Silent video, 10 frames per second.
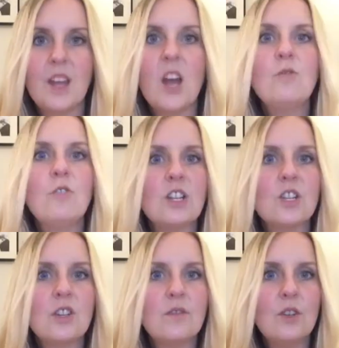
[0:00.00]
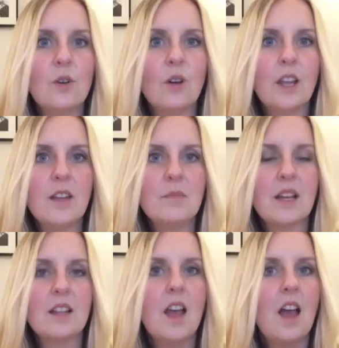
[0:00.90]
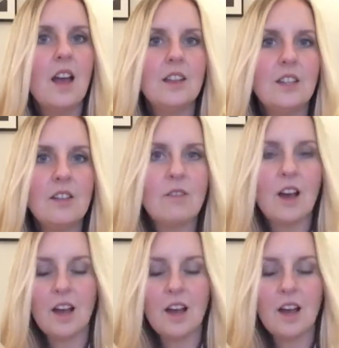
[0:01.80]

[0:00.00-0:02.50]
Oh, Richard of York, game back. You